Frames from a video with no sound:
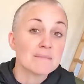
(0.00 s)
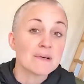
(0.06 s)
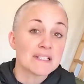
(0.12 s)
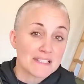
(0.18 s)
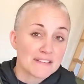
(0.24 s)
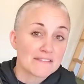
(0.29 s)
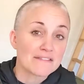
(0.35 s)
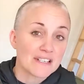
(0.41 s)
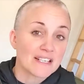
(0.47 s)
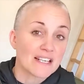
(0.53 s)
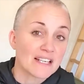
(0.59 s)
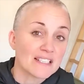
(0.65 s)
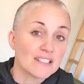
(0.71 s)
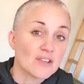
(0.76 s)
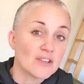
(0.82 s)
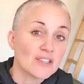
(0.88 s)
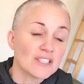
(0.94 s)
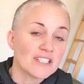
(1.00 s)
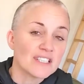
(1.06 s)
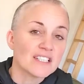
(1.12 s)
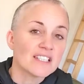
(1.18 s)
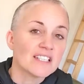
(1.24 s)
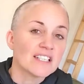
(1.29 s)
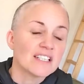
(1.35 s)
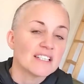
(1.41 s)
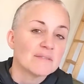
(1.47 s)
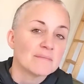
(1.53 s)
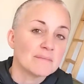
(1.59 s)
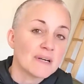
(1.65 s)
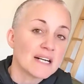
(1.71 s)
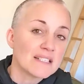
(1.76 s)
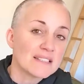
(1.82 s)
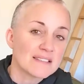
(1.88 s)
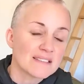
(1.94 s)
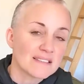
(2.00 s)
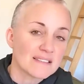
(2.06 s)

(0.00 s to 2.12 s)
Plus the falcarinol, plus